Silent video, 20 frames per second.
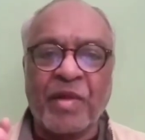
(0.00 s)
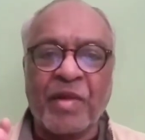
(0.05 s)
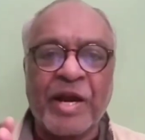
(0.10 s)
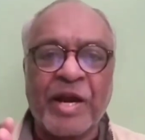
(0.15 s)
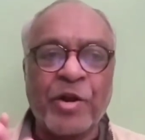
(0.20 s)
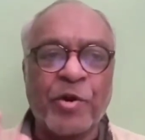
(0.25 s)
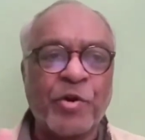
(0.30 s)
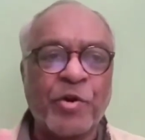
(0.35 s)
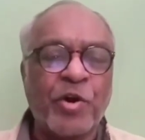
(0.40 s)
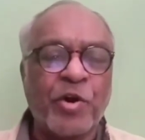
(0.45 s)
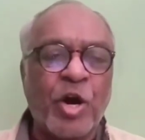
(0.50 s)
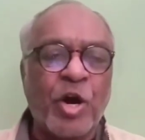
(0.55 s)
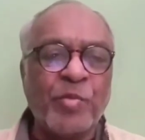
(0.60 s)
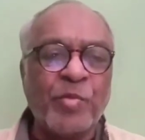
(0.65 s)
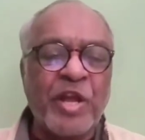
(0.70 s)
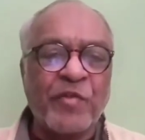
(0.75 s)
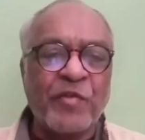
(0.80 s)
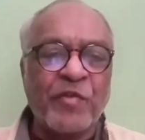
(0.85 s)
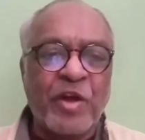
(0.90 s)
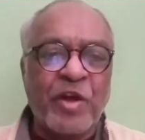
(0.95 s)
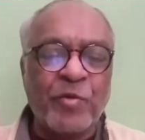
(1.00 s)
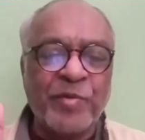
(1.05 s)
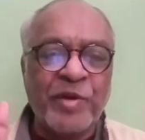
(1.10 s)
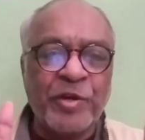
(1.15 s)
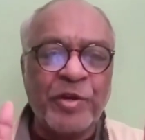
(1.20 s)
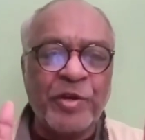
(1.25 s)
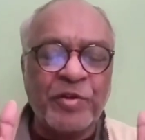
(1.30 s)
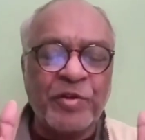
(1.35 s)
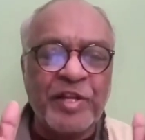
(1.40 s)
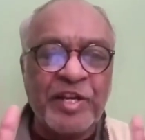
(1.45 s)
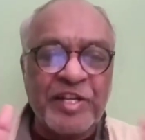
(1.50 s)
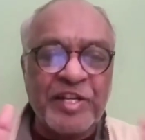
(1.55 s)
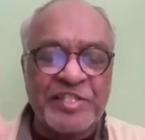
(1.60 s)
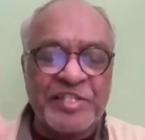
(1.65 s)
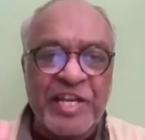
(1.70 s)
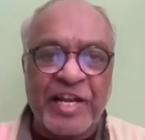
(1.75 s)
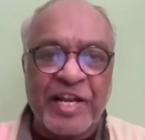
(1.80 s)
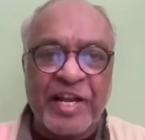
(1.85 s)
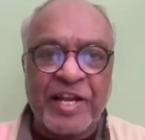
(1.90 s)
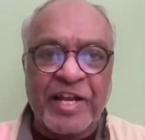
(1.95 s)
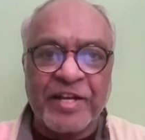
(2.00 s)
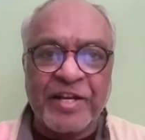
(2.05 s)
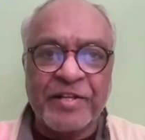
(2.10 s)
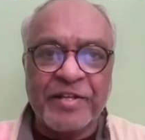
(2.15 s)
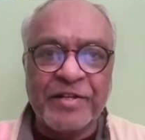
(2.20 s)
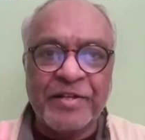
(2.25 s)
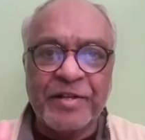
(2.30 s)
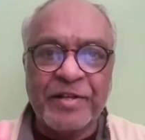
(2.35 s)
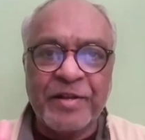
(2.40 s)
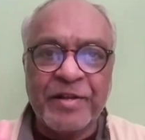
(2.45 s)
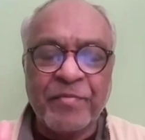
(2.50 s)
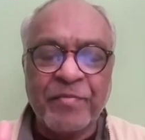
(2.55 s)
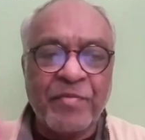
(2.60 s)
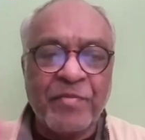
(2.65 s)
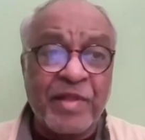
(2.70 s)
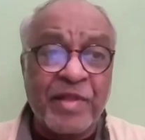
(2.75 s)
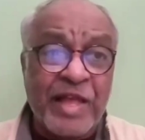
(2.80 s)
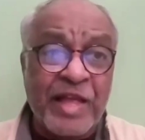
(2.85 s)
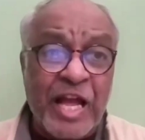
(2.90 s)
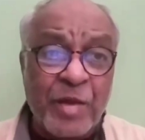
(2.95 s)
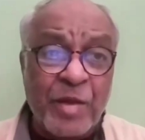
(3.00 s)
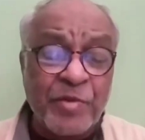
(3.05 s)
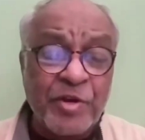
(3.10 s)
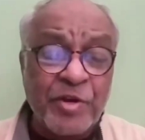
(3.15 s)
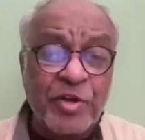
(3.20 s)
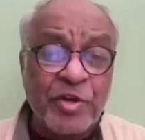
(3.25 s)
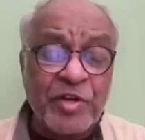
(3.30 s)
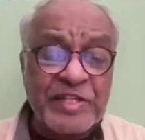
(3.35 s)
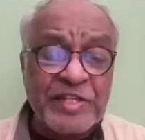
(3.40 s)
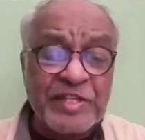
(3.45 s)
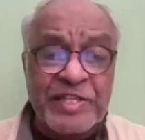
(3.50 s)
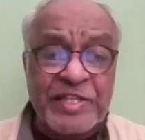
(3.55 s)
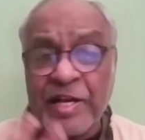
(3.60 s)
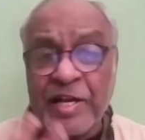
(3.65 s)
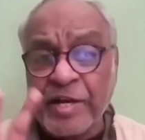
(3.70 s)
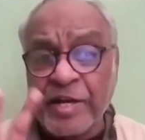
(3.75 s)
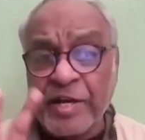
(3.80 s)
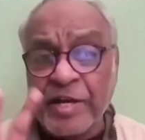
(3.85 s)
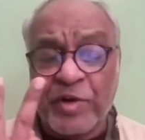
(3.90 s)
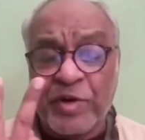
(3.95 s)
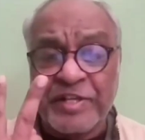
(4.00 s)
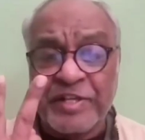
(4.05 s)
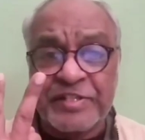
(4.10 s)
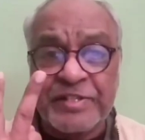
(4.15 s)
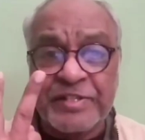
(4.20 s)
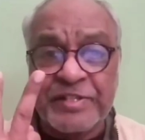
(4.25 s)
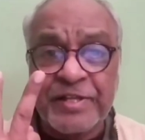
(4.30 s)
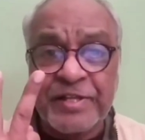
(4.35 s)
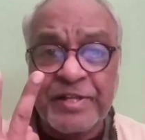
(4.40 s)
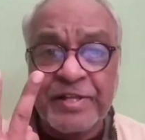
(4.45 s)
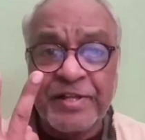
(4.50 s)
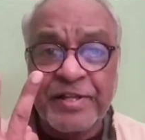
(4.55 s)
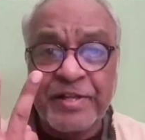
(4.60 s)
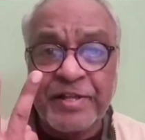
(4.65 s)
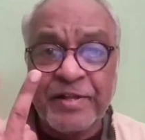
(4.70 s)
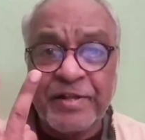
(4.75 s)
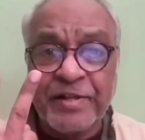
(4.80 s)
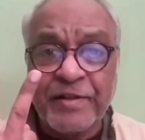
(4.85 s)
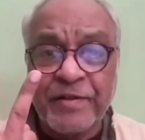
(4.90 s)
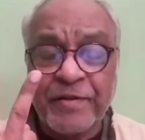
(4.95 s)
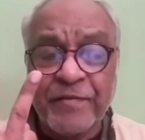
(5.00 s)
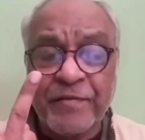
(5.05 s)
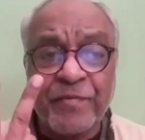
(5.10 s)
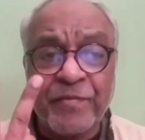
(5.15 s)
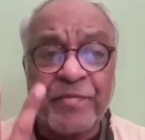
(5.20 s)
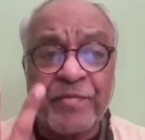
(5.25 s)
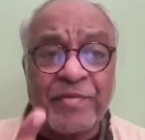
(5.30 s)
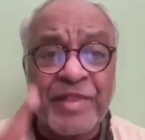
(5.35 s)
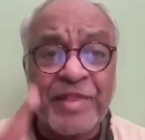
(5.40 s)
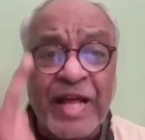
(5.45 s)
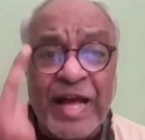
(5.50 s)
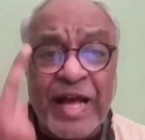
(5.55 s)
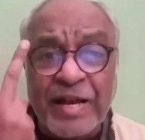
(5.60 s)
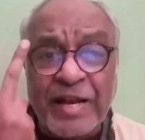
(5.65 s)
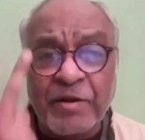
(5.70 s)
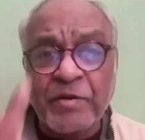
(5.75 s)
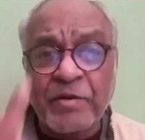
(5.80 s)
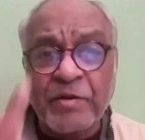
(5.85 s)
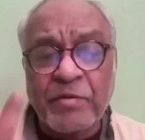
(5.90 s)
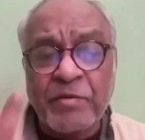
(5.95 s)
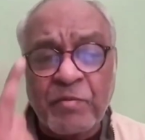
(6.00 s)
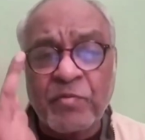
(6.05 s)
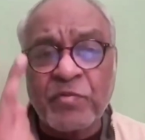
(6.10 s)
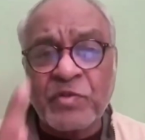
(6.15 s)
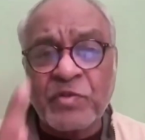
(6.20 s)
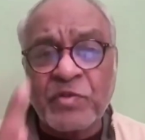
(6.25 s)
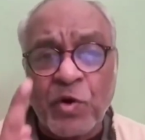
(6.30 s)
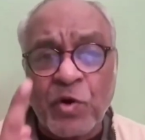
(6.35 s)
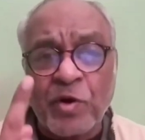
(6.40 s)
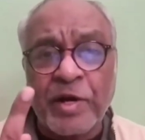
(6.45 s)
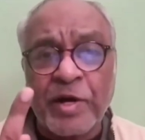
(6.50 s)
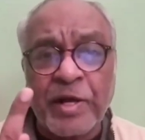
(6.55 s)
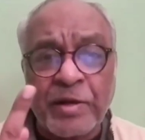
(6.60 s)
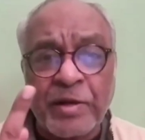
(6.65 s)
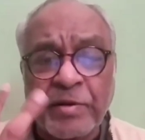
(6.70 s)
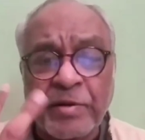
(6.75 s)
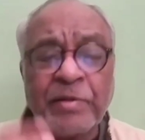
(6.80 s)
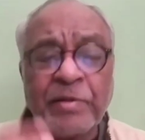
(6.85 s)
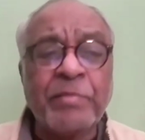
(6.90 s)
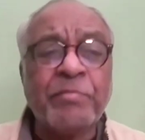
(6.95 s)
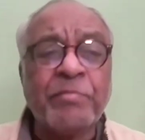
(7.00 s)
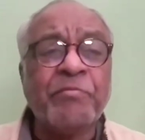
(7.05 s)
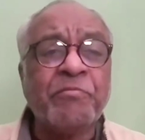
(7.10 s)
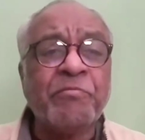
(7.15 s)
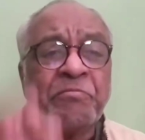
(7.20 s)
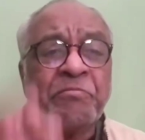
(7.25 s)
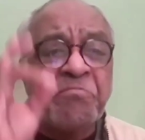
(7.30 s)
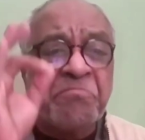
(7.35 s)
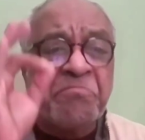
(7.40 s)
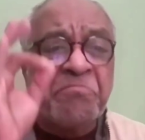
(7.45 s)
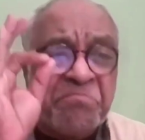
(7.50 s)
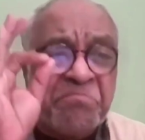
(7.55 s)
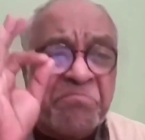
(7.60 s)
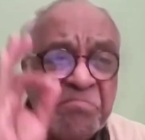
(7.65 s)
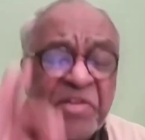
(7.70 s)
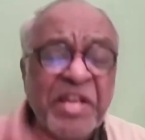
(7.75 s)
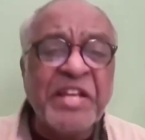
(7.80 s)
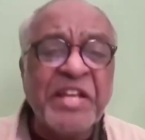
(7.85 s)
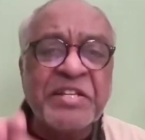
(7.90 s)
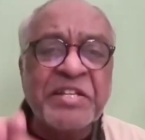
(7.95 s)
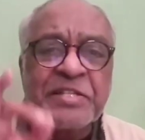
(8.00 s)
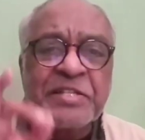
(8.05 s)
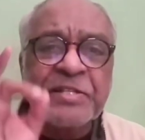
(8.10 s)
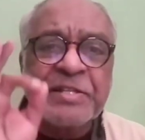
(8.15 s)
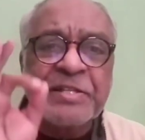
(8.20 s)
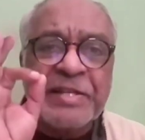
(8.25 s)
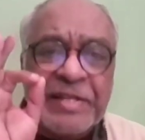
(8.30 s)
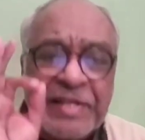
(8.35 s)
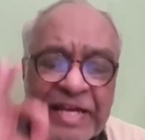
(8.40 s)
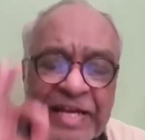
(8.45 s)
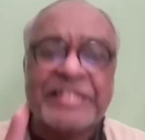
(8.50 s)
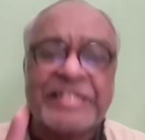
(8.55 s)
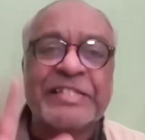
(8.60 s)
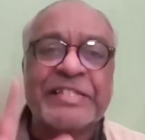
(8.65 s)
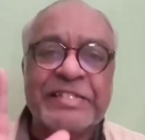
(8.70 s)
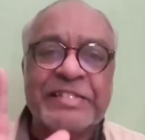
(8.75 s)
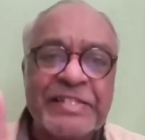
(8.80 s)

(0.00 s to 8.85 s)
I don't know how many of you have been to the Disneyland. I have been to Disneyland twice. That slogan means yes.